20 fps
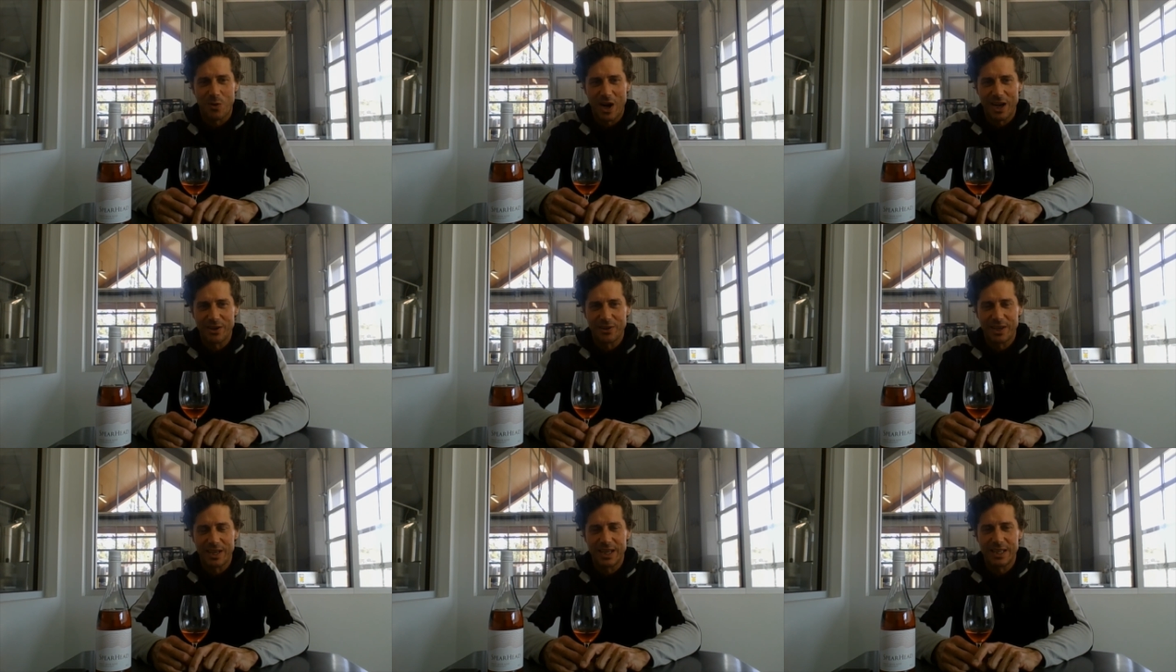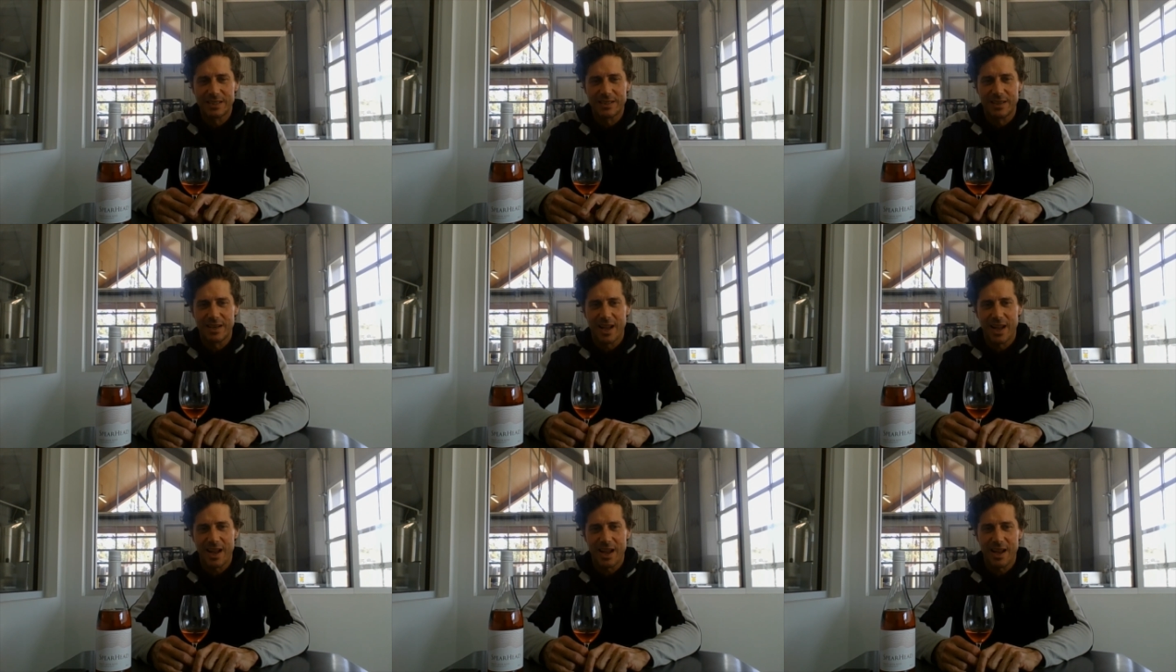Winery
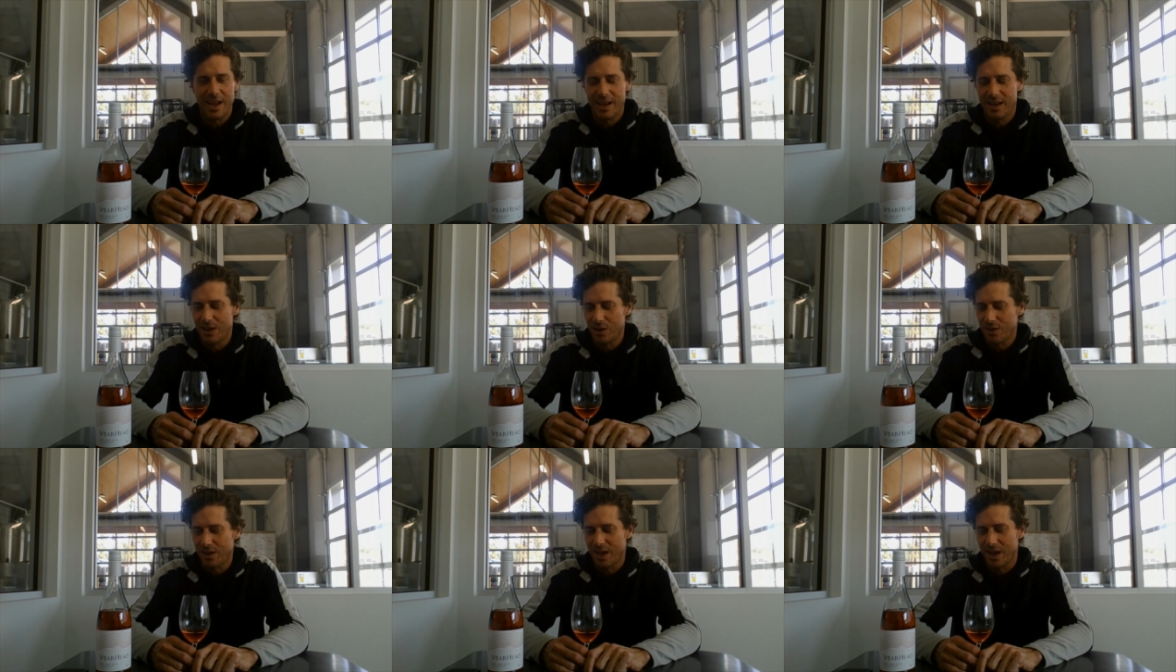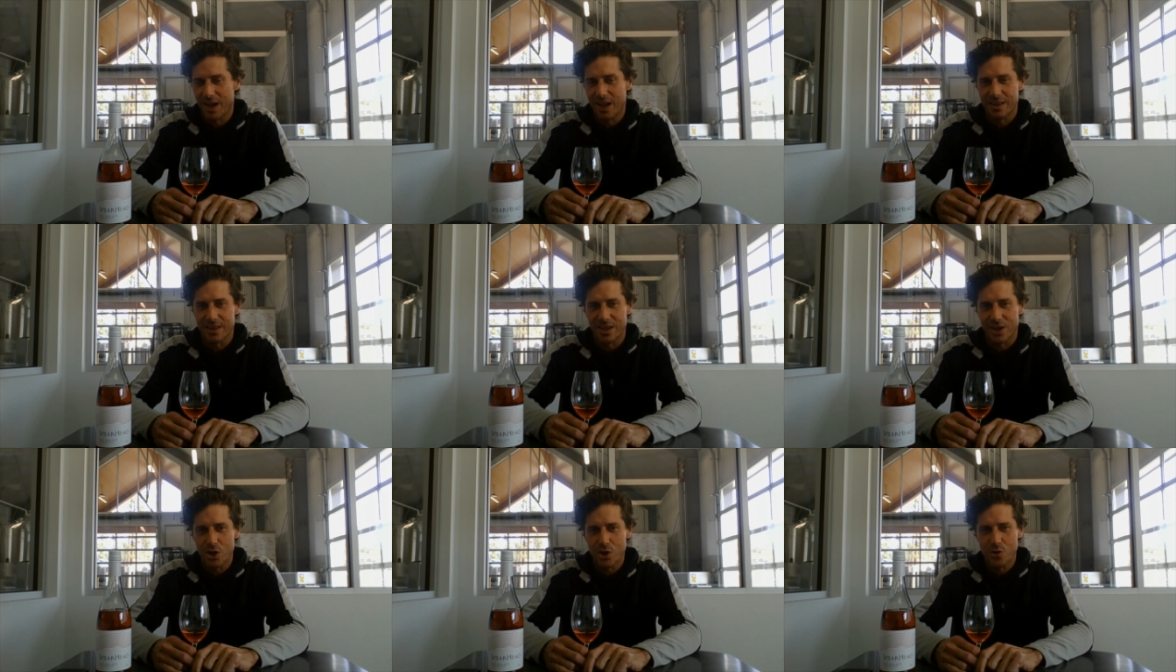today looking
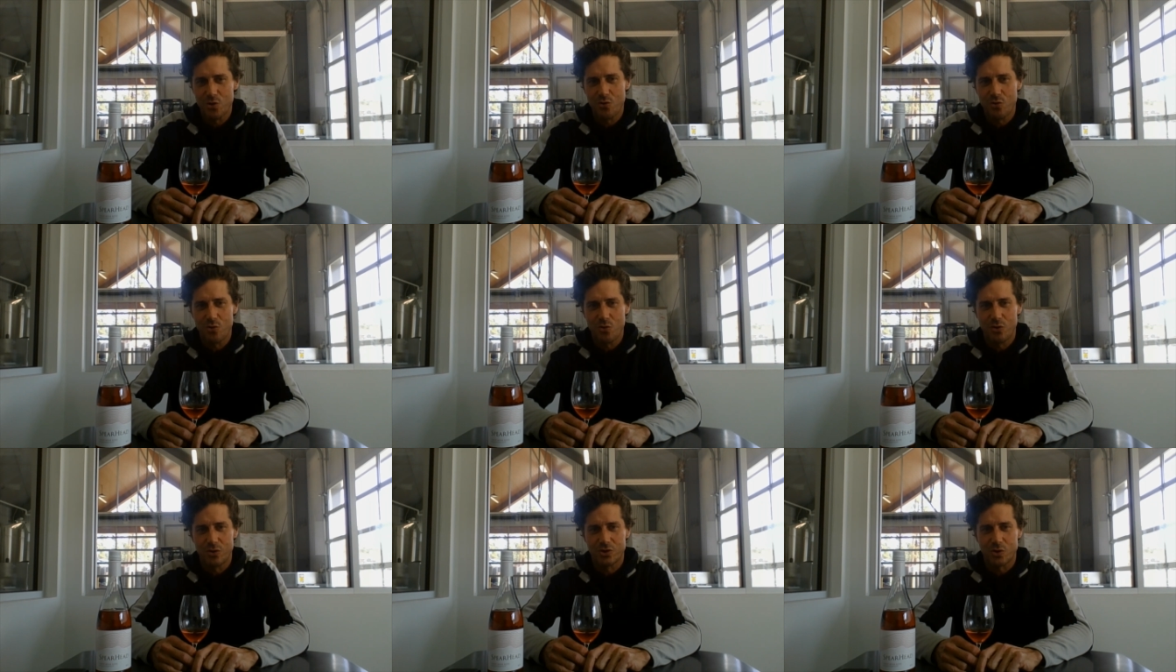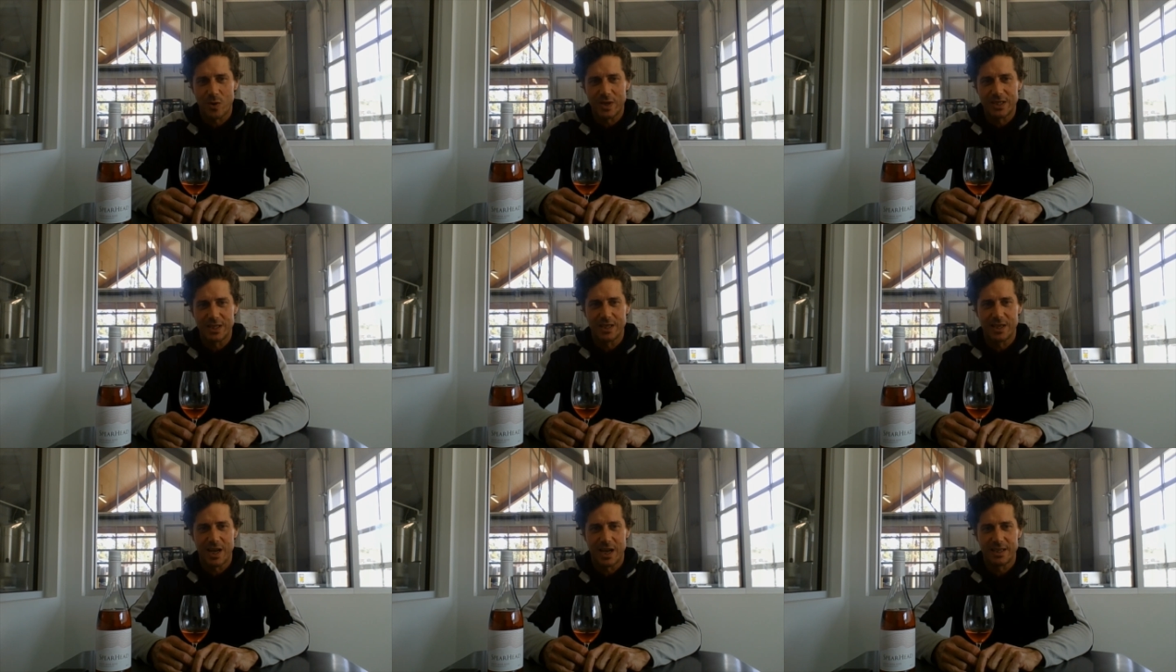at the new
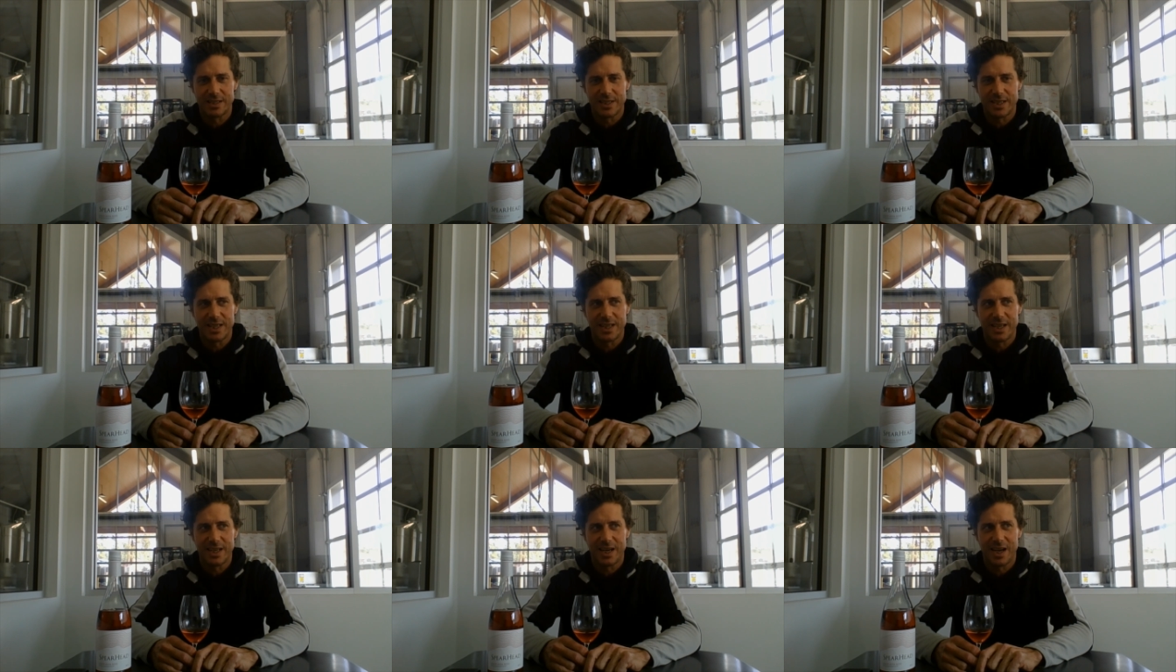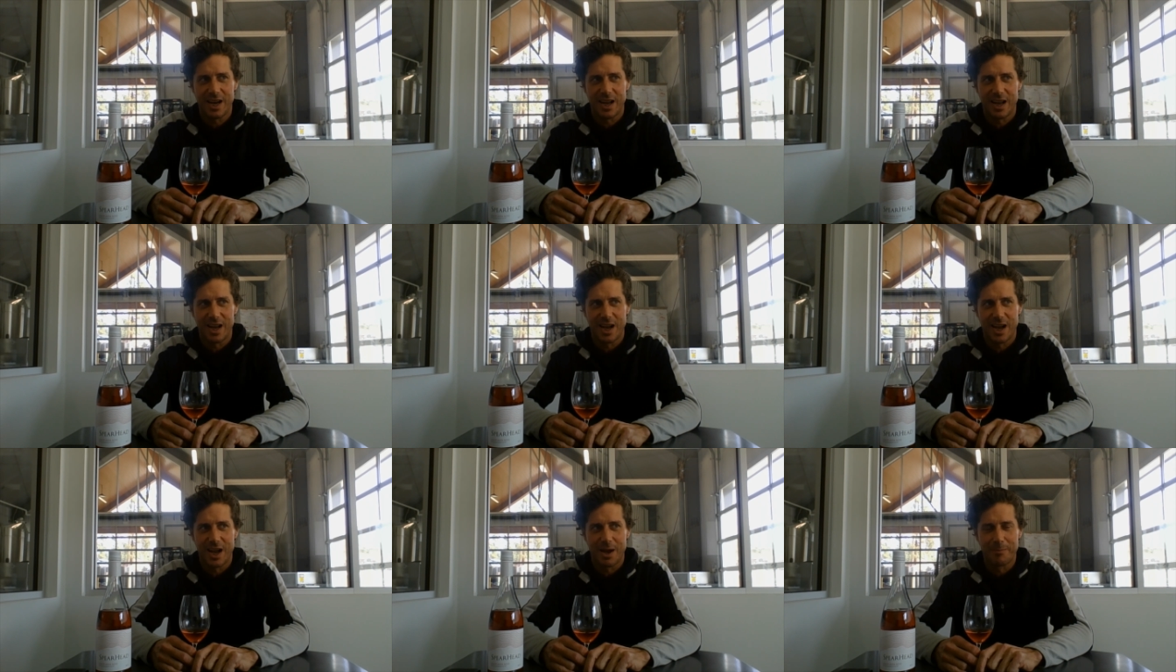
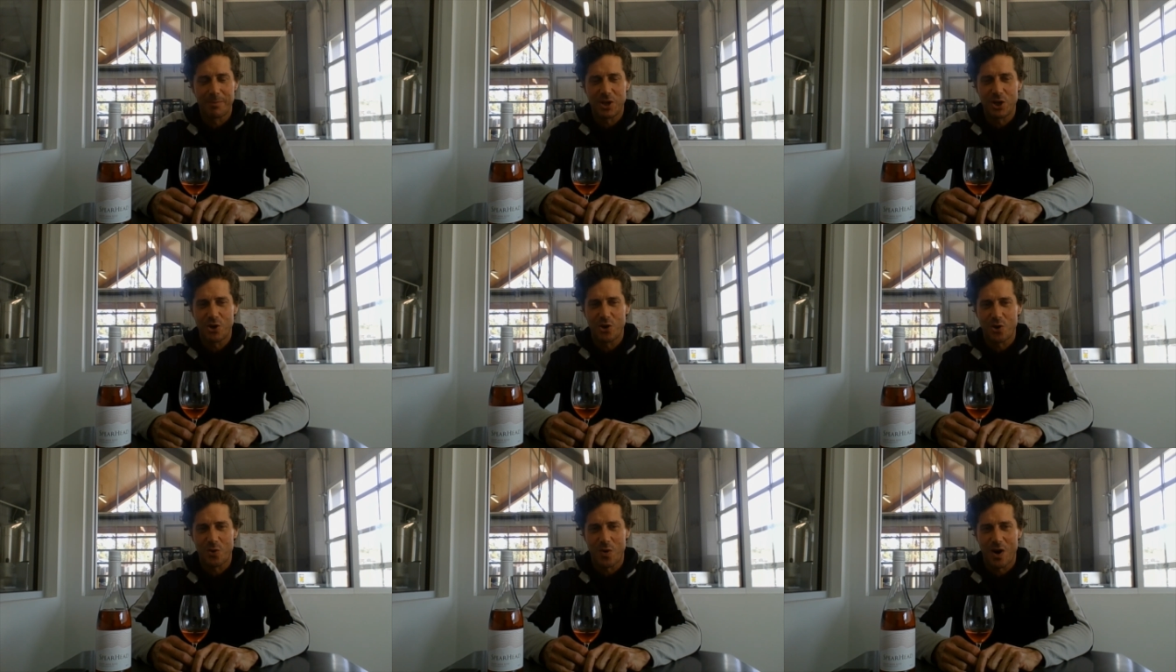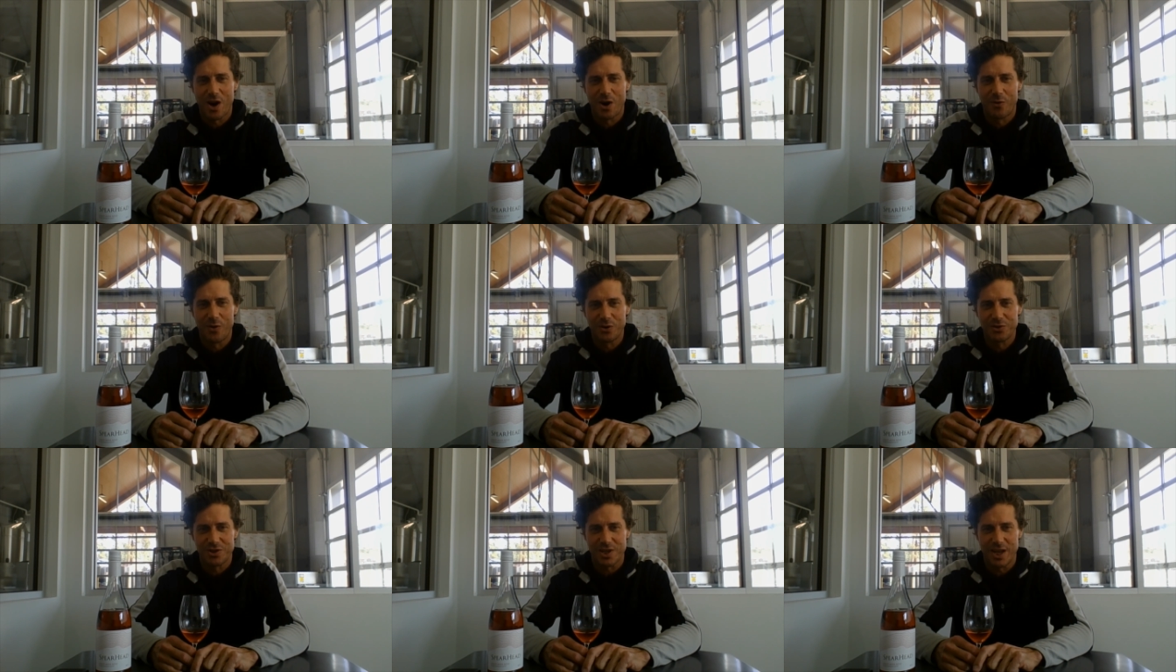2019 Pinot Noir
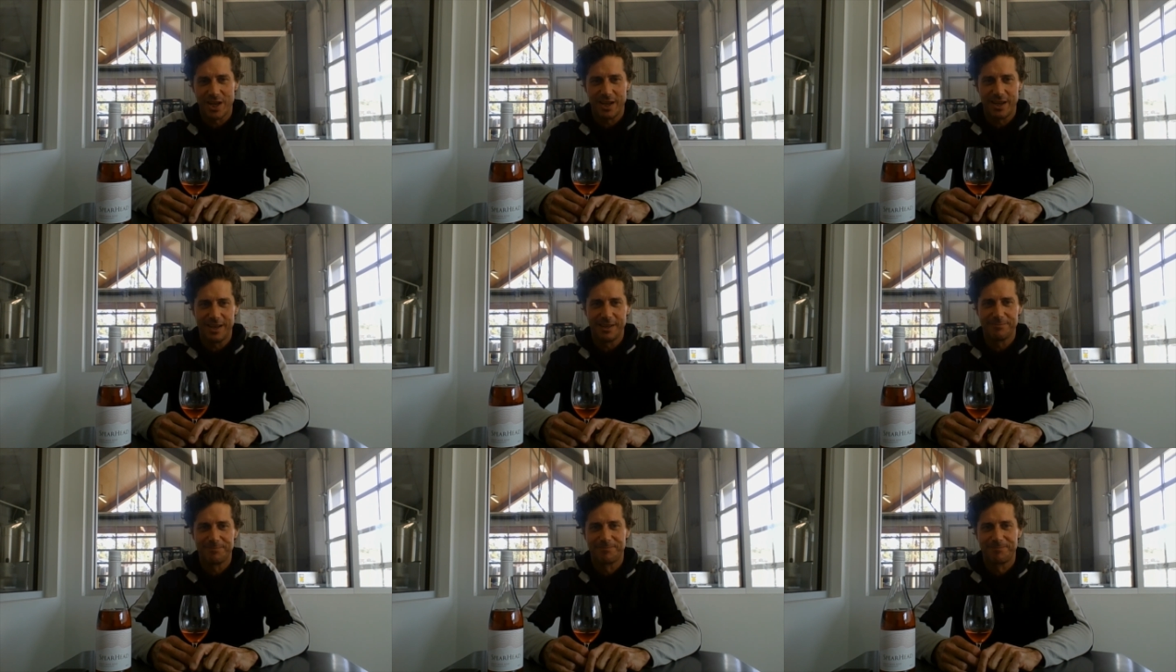Rosé.